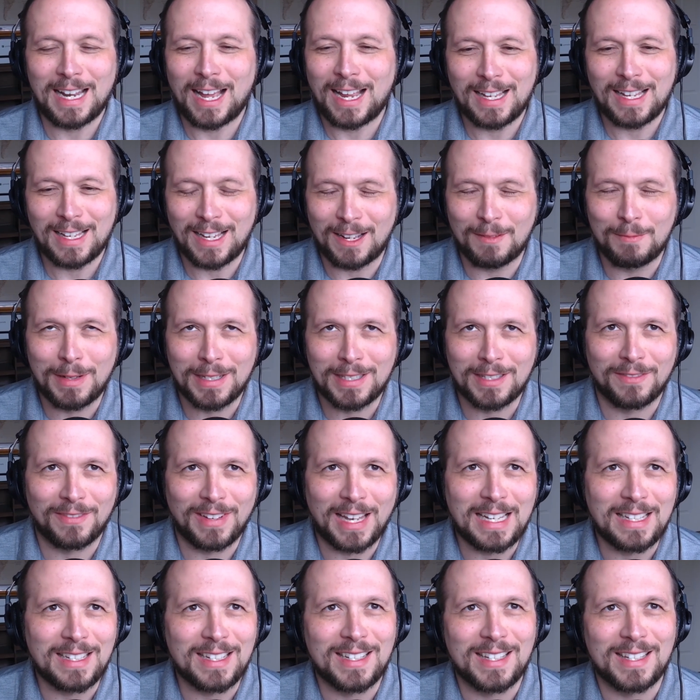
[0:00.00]
I must have
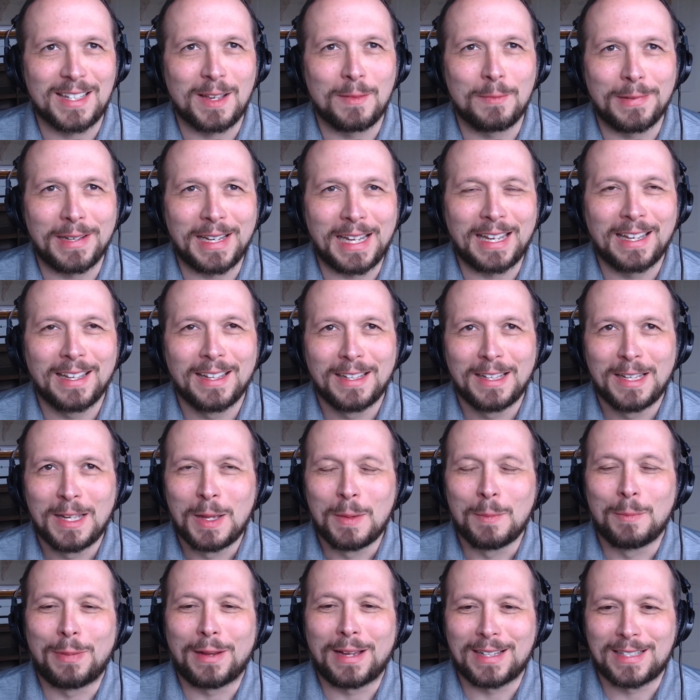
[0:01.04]
lent it to somebody,
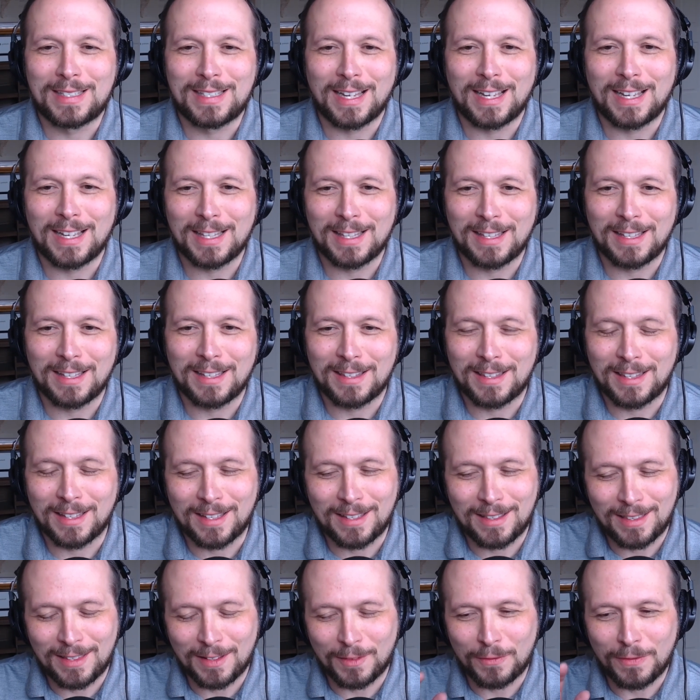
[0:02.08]
but
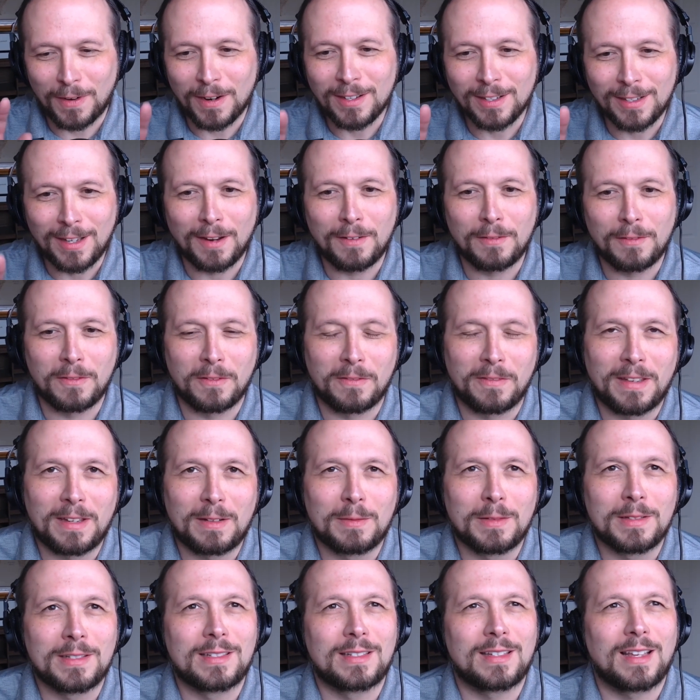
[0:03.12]
the front cover of it
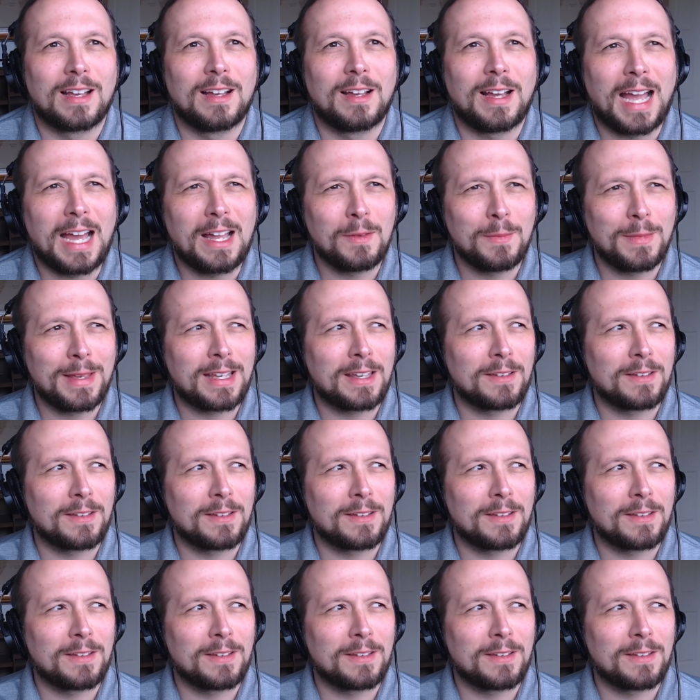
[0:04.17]
was how to make